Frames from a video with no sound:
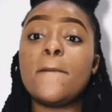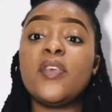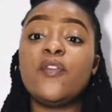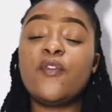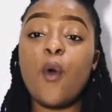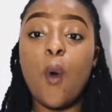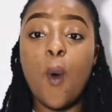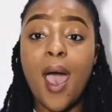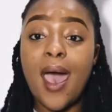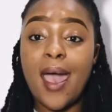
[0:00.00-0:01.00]

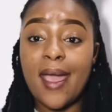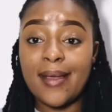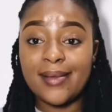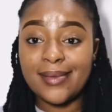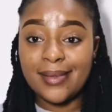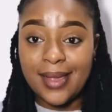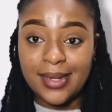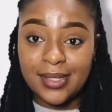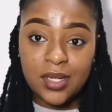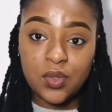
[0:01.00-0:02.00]
before I
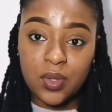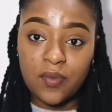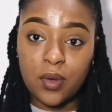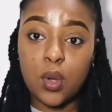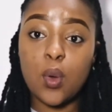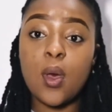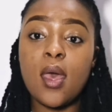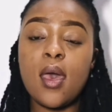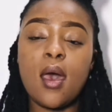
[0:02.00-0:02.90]
get into the video,